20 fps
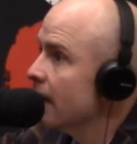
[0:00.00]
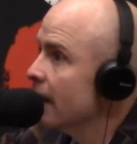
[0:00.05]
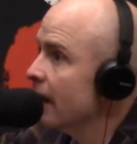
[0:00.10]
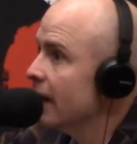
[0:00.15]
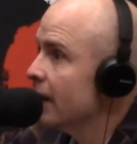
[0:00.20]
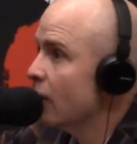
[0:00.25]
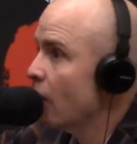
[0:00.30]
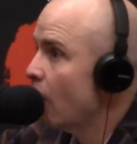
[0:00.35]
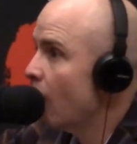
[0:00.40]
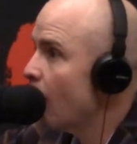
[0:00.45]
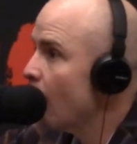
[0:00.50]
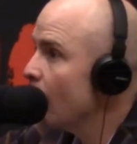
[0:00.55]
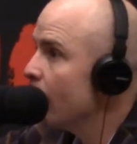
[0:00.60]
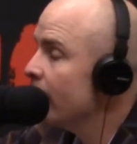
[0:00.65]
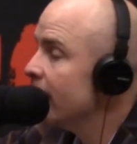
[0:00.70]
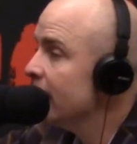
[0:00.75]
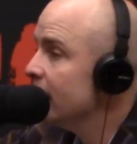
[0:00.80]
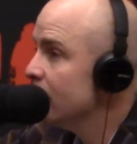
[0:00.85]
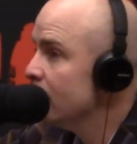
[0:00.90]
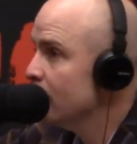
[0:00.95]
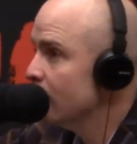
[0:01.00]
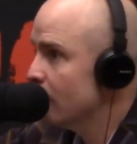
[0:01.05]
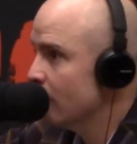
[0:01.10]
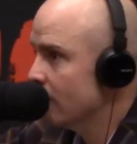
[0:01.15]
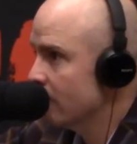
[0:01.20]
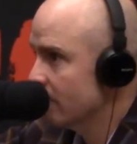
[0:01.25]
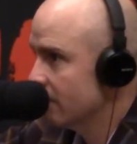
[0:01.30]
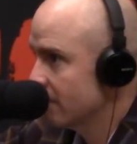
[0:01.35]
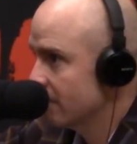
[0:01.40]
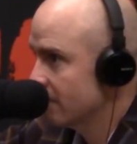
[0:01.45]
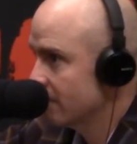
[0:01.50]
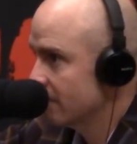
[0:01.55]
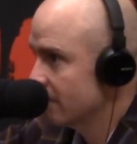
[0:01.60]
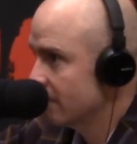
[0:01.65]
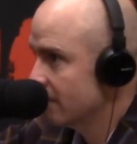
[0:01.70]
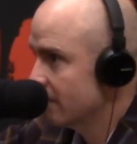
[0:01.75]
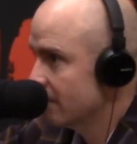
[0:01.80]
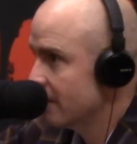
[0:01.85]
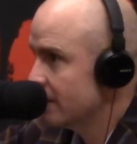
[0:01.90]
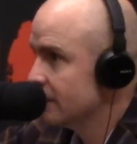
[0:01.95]
and all they do
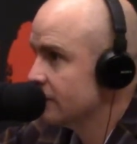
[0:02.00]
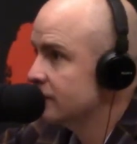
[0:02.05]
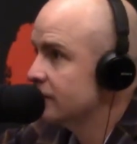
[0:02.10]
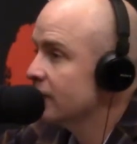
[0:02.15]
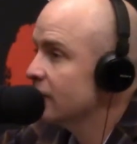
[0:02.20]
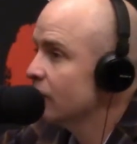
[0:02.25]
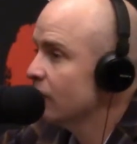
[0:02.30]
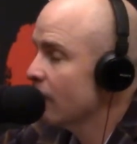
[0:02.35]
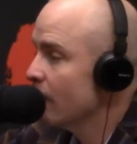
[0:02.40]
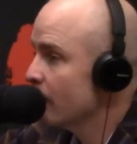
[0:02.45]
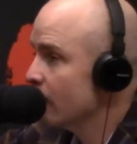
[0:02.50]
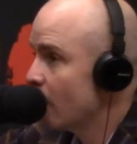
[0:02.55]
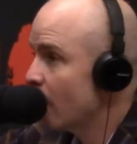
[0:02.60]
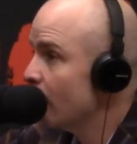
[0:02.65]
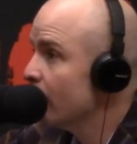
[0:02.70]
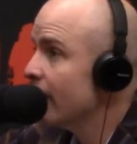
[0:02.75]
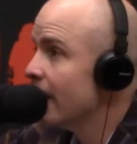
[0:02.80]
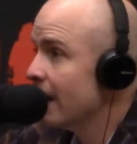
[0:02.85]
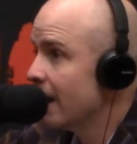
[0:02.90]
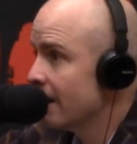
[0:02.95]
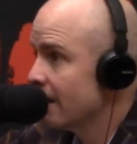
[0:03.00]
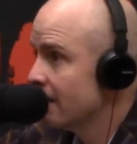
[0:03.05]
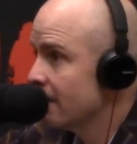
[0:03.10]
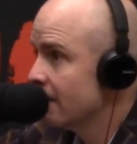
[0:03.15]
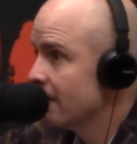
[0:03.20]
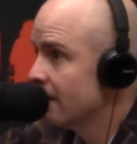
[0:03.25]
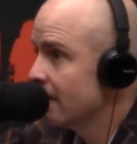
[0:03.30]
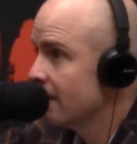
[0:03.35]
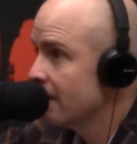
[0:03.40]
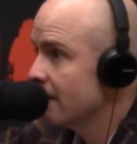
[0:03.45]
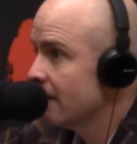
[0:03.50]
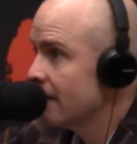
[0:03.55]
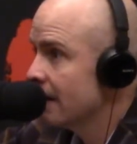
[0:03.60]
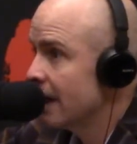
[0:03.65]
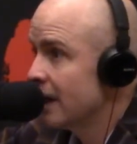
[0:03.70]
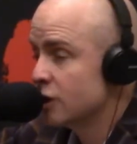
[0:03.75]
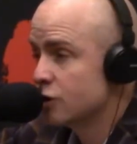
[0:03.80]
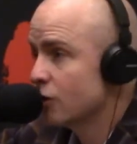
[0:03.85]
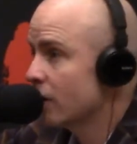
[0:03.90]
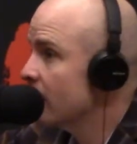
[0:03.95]
is sit around all day
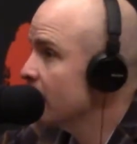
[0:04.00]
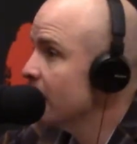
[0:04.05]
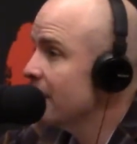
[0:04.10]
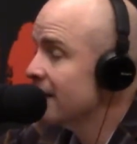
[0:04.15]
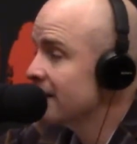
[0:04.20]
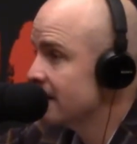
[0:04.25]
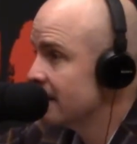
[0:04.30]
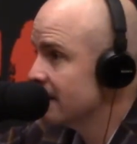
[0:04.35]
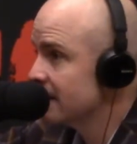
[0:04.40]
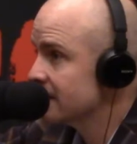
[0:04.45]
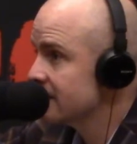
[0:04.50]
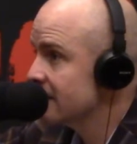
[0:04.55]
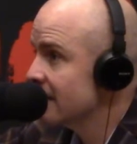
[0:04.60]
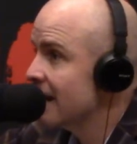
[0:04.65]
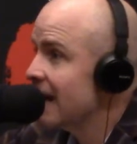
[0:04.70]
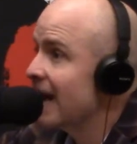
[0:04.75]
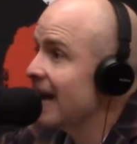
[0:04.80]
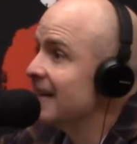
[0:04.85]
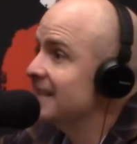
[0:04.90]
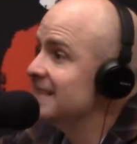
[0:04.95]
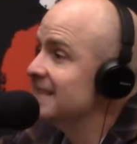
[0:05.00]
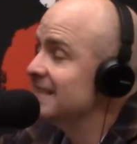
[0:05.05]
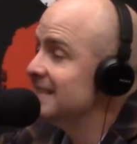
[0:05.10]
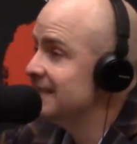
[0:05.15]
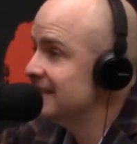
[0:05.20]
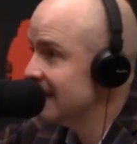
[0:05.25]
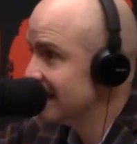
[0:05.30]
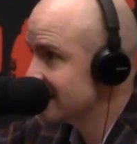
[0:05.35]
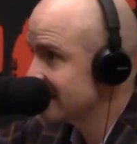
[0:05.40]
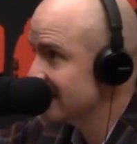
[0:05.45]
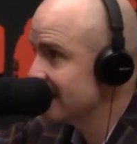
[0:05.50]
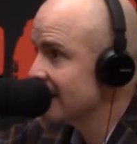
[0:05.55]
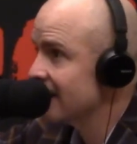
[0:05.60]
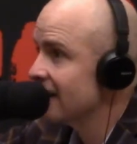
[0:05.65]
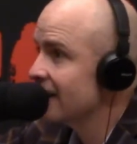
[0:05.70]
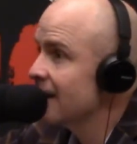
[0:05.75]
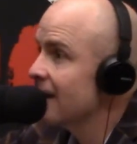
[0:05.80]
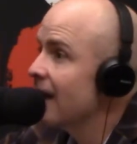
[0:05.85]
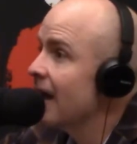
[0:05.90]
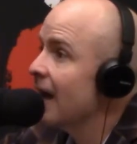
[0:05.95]
and try to make this as
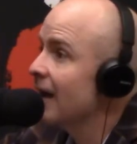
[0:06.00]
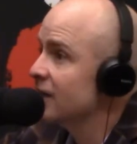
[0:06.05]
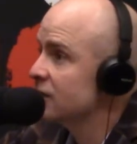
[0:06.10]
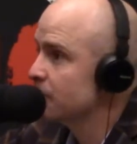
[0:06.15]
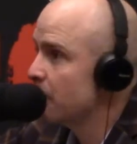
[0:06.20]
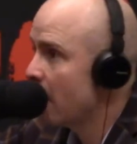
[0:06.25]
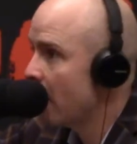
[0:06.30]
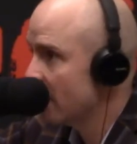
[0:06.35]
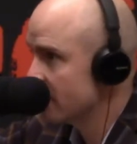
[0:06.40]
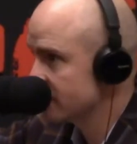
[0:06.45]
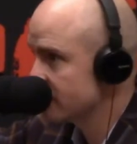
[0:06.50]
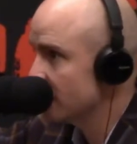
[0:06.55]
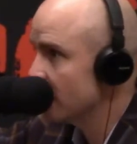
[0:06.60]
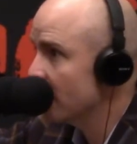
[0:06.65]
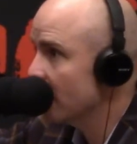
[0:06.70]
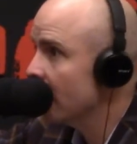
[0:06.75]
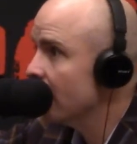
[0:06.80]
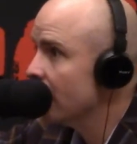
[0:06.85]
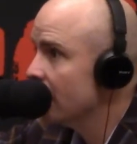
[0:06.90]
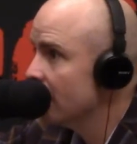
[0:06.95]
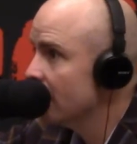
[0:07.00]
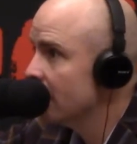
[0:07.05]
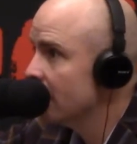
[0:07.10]
addicting as possible.